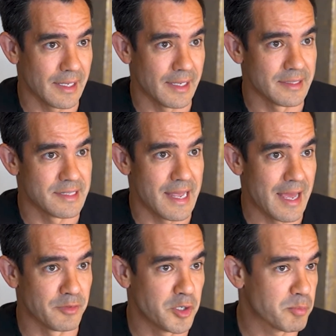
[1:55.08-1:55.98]
and to
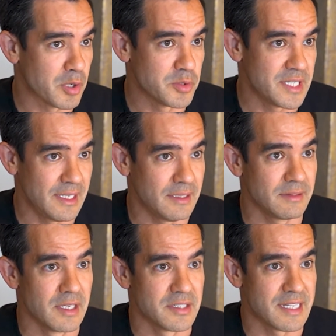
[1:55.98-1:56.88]
have good protein
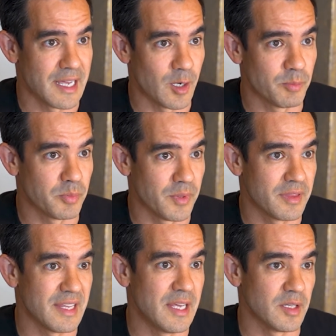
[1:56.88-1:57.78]
to help with
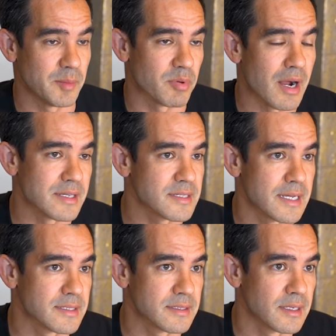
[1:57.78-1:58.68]
the healing
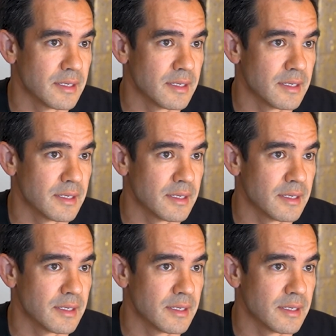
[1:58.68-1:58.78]
process.